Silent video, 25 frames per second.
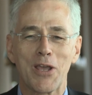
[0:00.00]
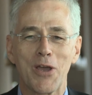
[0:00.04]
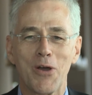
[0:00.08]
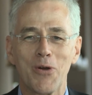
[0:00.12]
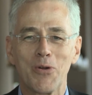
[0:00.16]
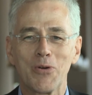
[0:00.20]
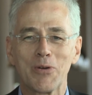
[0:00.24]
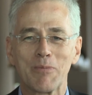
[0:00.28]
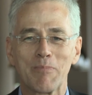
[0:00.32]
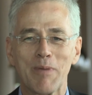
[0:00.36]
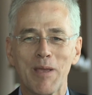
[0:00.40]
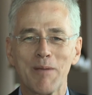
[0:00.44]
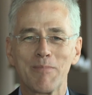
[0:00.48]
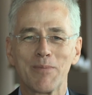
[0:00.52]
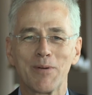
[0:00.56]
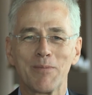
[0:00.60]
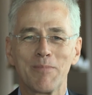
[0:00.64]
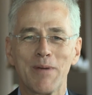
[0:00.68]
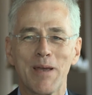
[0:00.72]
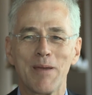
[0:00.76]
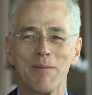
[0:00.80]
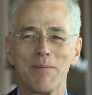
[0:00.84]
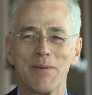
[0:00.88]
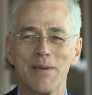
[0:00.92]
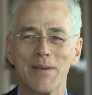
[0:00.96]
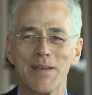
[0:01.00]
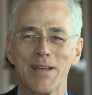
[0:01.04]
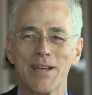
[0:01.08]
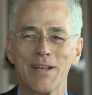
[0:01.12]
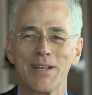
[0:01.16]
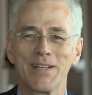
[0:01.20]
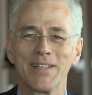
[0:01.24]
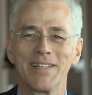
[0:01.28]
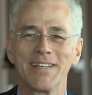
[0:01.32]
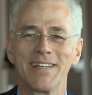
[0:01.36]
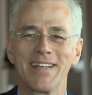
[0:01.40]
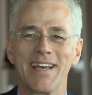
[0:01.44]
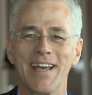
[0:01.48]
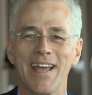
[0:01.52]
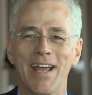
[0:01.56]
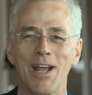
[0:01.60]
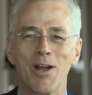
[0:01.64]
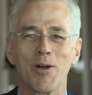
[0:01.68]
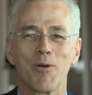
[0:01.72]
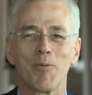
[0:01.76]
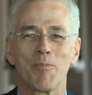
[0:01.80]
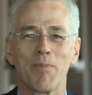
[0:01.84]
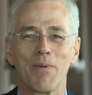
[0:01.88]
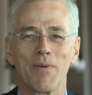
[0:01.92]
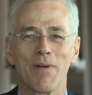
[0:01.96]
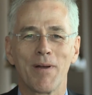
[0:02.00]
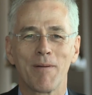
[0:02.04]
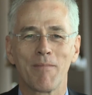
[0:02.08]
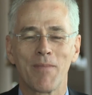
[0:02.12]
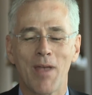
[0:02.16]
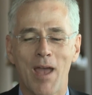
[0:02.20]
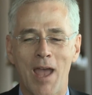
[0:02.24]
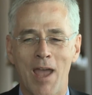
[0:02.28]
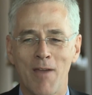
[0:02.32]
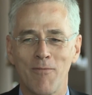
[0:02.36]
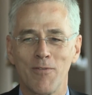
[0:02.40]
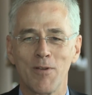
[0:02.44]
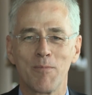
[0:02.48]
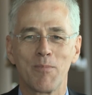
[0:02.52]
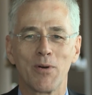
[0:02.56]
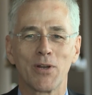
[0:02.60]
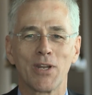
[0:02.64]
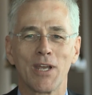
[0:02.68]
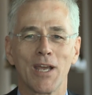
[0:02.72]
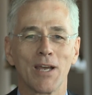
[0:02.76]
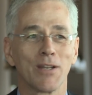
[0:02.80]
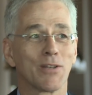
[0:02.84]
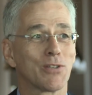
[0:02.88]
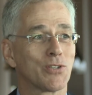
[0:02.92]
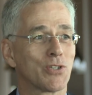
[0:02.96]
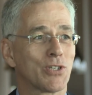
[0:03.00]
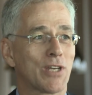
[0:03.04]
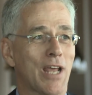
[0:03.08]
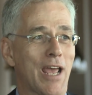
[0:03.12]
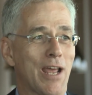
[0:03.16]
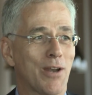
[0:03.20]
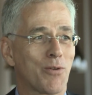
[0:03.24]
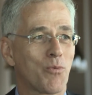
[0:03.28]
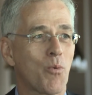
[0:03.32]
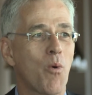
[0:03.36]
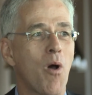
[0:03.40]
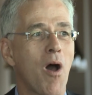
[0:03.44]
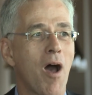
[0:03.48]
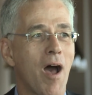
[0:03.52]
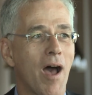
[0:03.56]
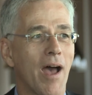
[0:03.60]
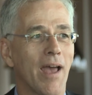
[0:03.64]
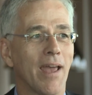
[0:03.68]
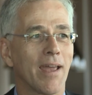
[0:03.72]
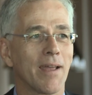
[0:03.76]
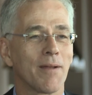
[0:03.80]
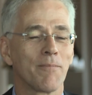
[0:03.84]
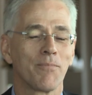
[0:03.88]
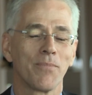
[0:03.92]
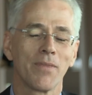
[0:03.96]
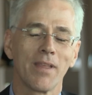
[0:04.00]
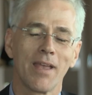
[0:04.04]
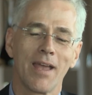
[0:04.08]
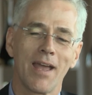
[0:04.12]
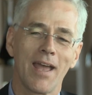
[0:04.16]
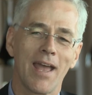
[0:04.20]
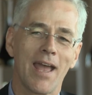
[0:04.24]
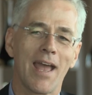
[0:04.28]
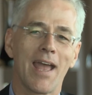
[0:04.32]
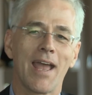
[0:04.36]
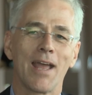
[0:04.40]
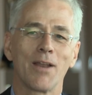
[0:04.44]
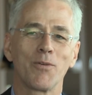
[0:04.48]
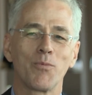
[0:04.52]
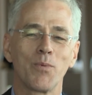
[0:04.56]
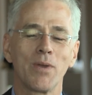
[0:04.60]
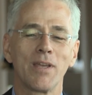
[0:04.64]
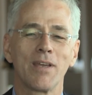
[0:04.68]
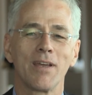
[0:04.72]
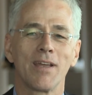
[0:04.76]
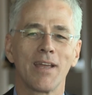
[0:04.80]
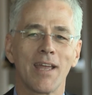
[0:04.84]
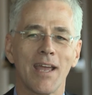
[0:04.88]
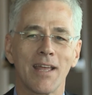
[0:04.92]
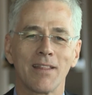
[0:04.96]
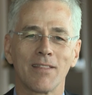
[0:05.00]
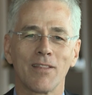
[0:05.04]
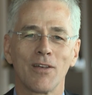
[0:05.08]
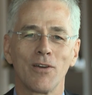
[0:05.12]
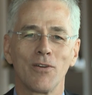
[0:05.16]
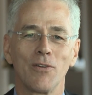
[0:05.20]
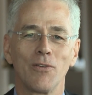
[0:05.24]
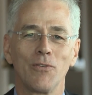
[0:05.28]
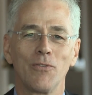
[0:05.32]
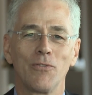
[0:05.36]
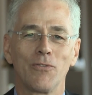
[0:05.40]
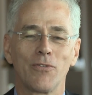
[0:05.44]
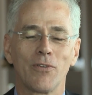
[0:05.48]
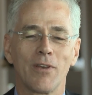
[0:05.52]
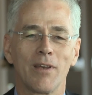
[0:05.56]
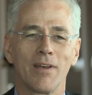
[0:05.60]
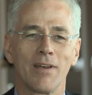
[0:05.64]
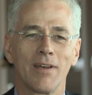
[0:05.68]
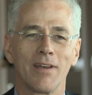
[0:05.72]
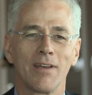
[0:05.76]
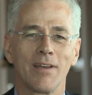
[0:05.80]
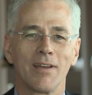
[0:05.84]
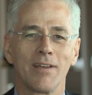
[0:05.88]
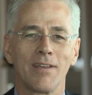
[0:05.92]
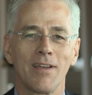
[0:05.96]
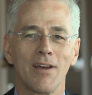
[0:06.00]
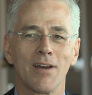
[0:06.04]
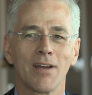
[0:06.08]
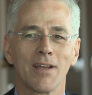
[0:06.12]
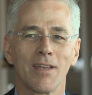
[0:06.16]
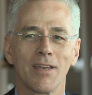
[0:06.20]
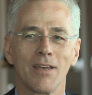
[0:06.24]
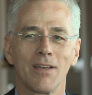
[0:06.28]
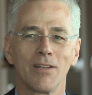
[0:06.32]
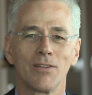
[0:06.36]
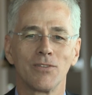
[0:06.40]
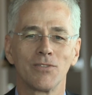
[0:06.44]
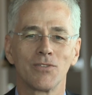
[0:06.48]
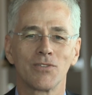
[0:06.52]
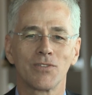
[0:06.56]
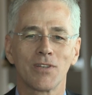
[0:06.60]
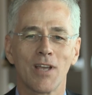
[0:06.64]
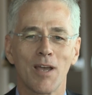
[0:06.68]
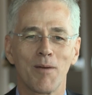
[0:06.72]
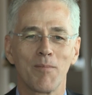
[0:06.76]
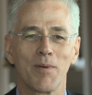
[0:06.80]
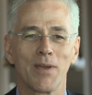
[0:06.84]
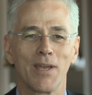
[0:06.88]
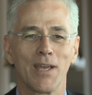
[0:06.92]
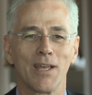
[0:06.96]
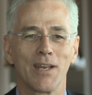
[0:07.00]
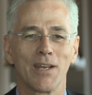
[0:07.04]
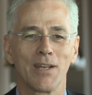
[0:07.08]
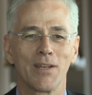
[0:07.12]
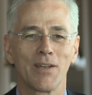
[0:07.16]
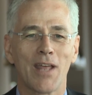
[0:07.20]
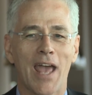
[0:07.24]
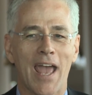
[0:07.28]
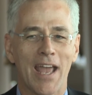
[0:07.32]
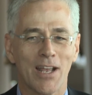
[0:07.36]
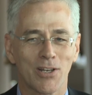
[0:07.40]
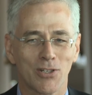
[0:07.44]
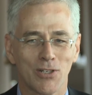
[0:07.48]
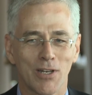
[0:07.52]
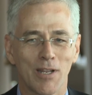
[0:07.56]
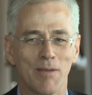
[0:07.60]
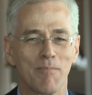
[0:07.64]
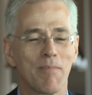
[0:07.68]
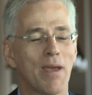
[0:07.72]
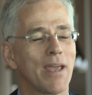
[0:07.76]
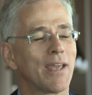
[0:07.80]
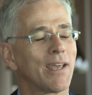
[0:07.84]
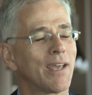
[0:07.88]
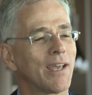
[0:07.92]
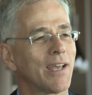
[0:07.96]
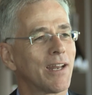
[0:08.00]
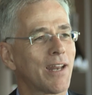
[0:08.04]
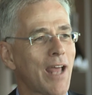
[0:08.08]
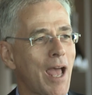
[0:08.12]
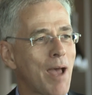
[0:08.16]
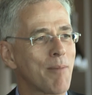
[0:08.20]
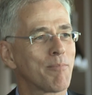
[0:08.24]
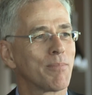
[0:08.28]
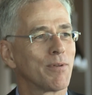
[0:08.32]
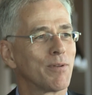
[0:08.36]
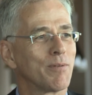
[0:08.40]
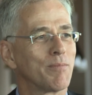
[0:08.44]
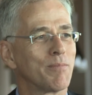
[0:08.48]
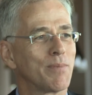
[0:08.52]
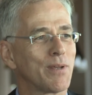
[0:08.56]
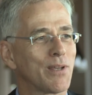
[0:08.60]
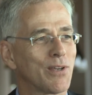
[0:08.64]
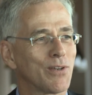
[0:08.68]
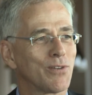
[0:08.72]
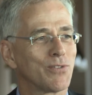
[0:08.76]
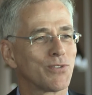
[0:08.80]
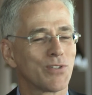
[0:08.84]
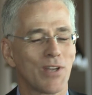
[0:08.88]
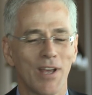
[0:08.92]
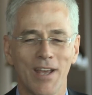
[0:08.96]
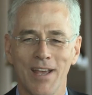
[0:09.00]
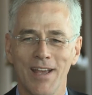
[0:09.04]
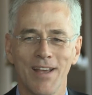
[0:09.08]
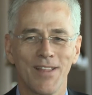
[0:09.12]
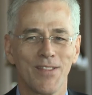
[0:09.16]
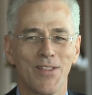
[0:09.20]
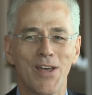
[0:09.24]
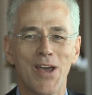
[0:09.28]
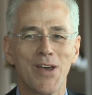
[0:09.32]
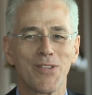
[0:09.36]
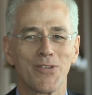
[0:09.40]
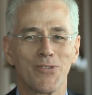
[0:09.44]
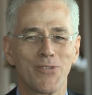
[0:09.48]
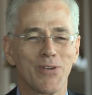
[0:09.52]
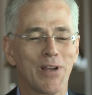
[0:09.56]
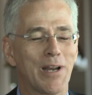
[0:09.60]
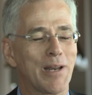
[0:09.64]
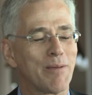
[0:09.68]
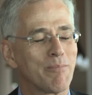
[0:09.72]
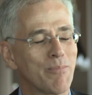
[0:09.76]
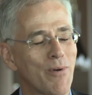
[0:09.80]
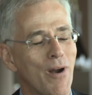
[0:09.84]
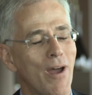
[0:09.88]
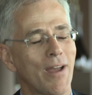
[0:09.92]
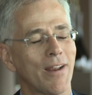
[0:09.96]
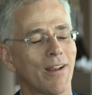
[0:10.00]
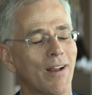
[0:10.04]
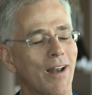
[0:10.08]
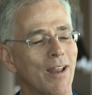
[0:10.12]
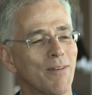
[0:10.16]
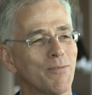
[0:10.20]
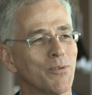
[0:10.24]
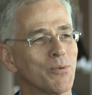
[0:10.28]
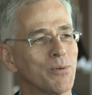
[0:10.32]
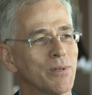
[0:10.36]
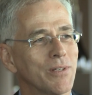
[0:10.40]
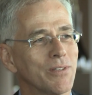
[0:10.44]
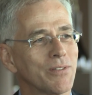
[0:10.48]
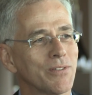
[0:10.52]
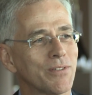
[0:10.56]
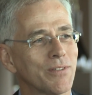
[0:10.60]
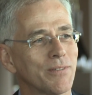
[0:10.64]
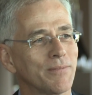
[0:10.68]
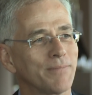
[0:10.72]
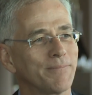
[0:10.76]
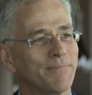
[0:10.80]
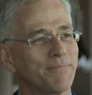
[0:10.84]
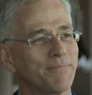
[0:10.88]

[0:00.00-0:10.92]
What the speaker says: older people maybe can help everybody understand why, and we can get those young kids coming in and actually making it happen, because they're the really bright, clever ones.